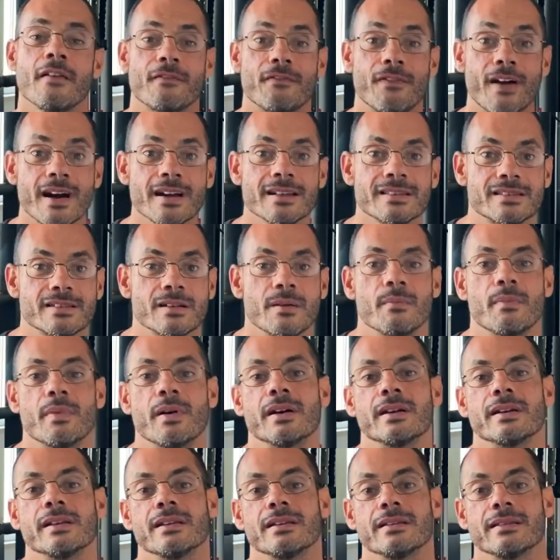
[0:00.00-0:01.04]
Find
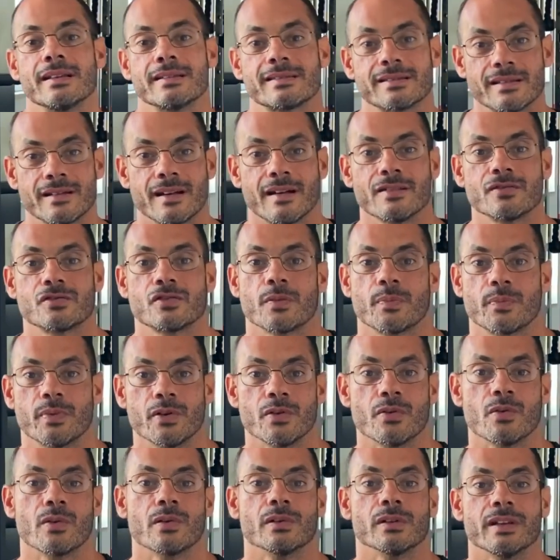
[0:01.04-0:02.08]
somebody that's an
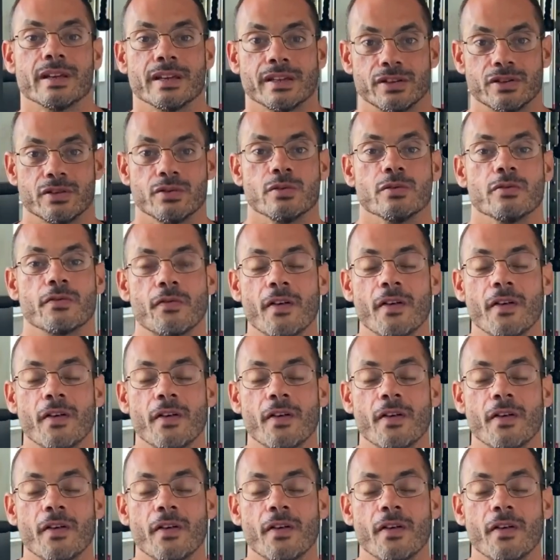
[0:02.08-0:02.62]
entrepreneur like you.